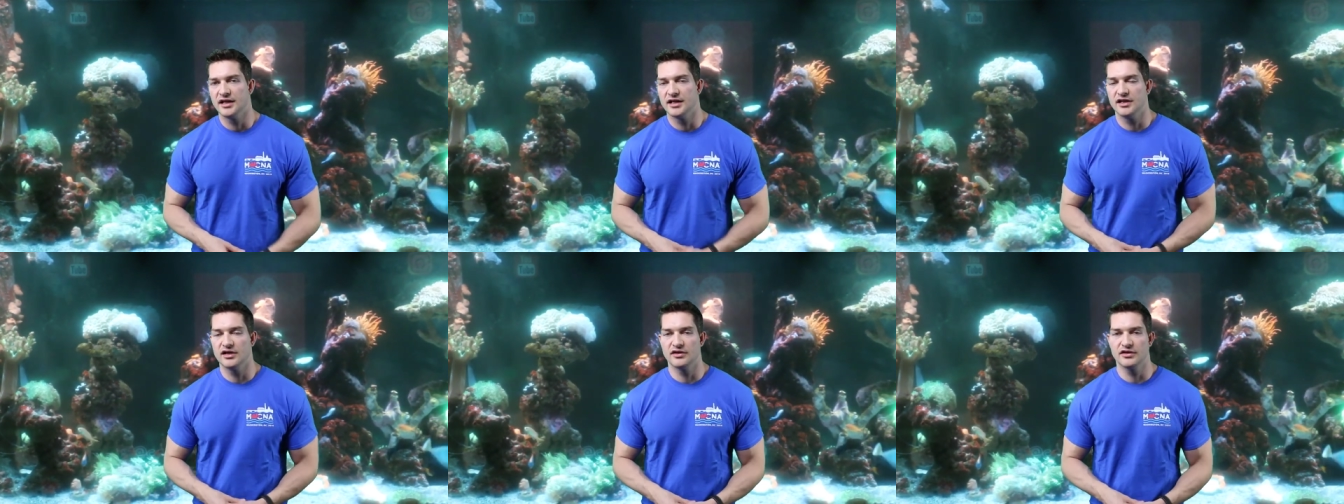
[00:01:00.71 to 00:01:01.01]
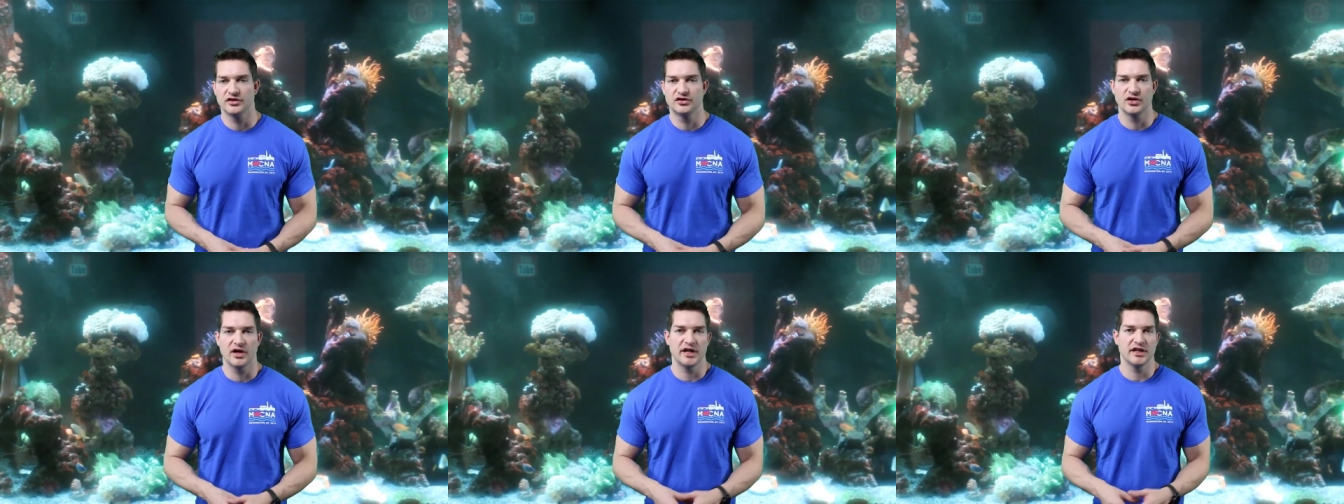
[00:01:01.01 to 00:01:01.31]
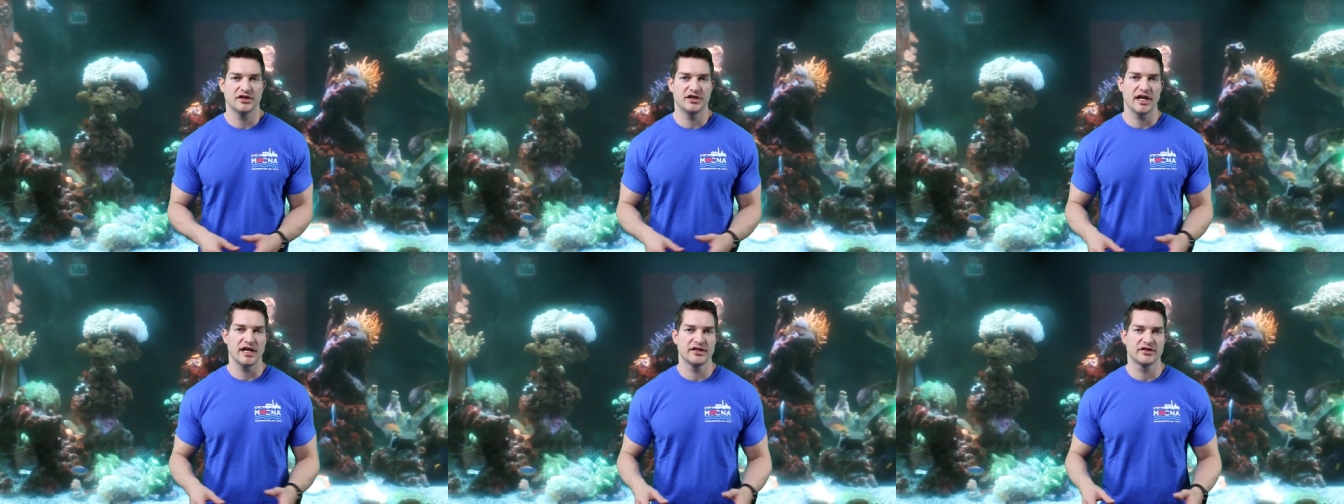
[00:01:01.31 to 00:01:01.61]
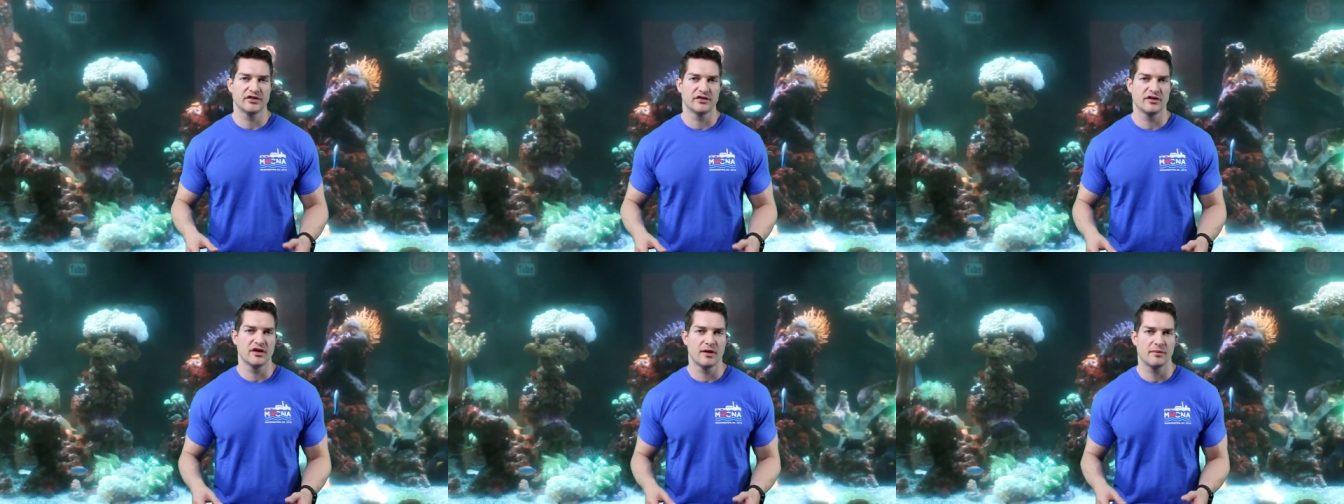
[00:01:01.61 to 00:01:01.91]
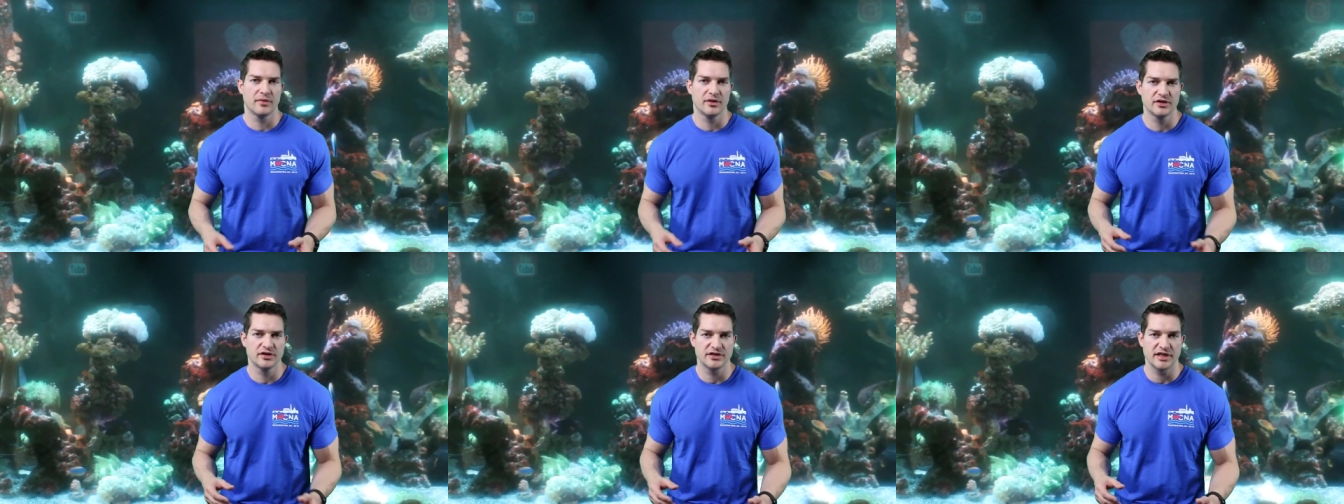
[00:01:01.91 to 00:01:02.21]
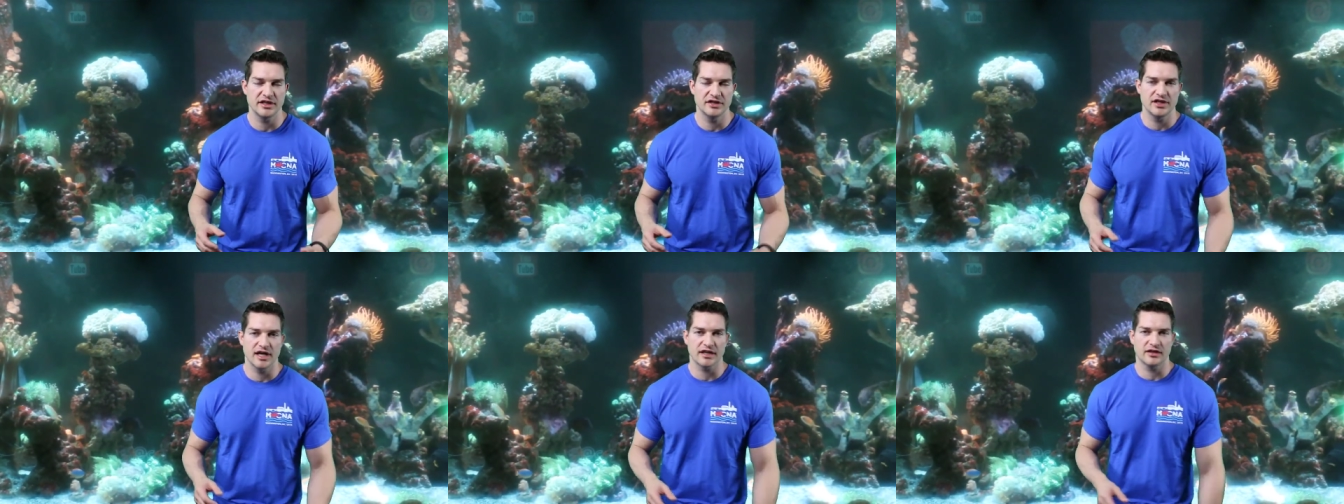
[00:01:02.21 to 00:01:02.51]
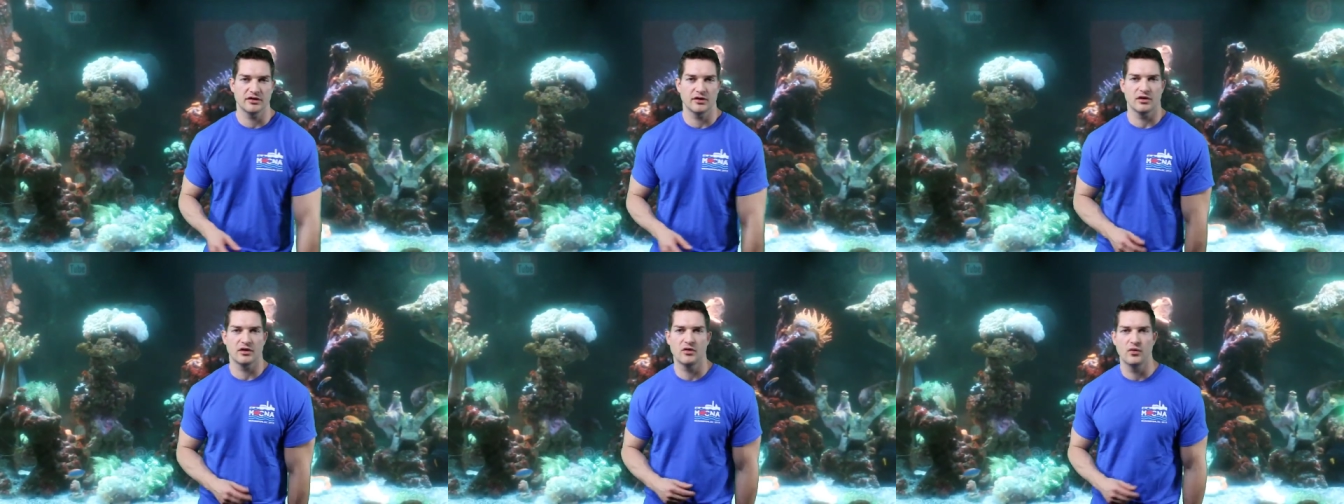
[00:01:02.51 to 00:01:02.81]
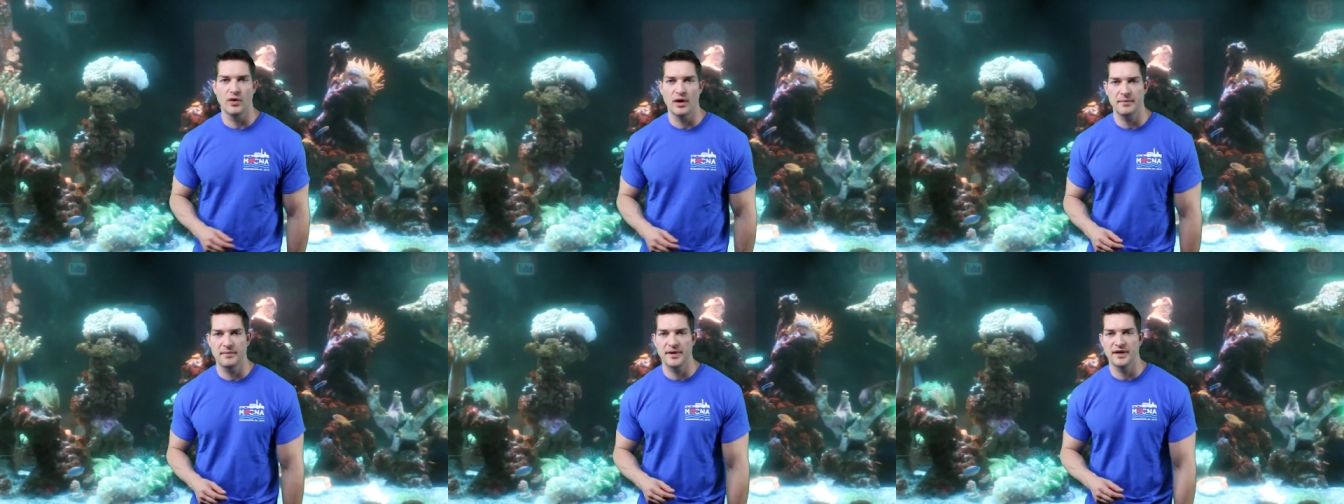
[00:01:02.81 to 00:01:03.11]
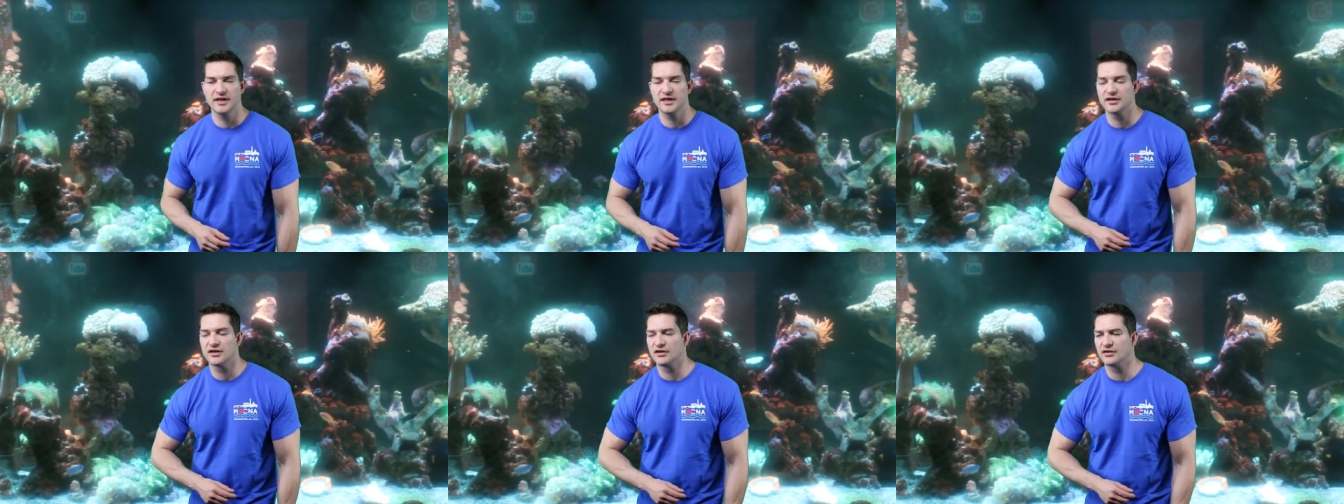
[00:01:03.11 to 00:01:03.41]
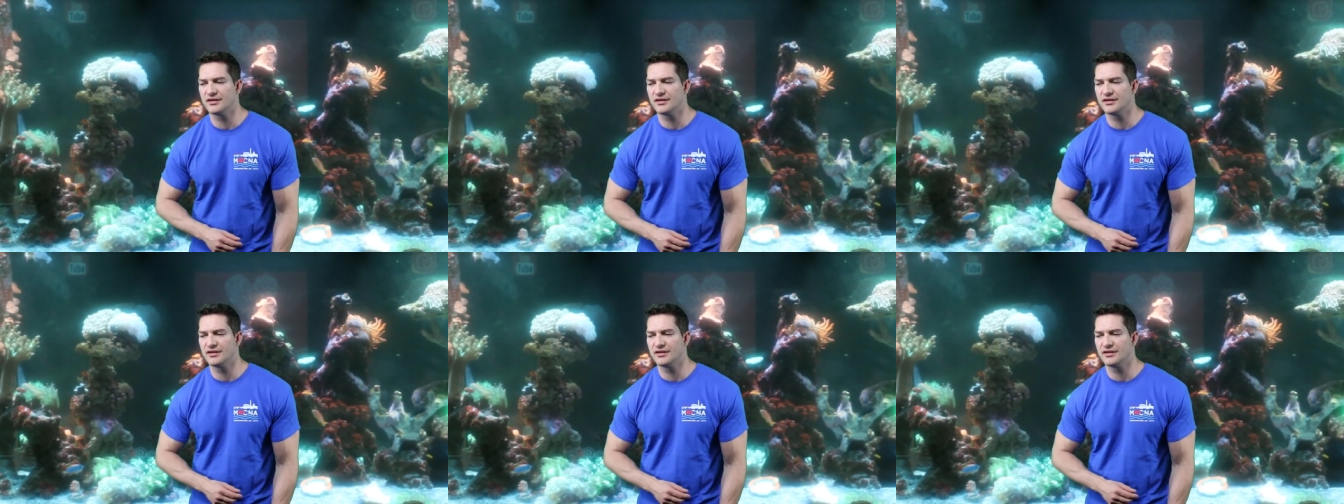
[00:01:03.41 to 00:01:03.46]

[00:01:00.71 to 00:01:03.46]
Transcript: You know, they're trying to chase their numbers, they check their equipment, their